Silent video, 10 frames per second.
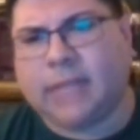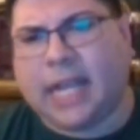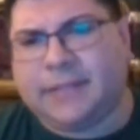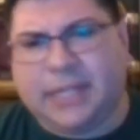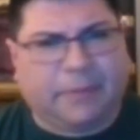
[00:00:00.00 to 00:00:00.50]

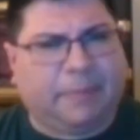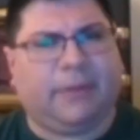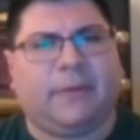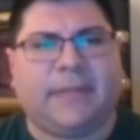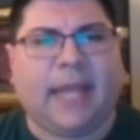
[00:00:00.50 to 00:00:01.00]
As teacher of
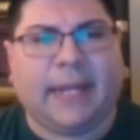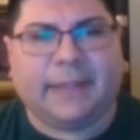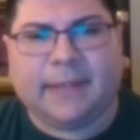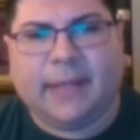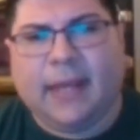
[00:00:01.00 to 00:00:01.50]
political
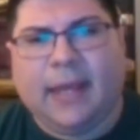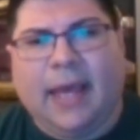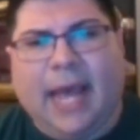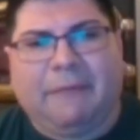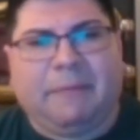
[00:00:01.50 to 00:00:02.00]
science,
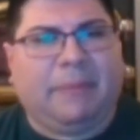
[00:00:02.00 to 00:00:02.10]
I have to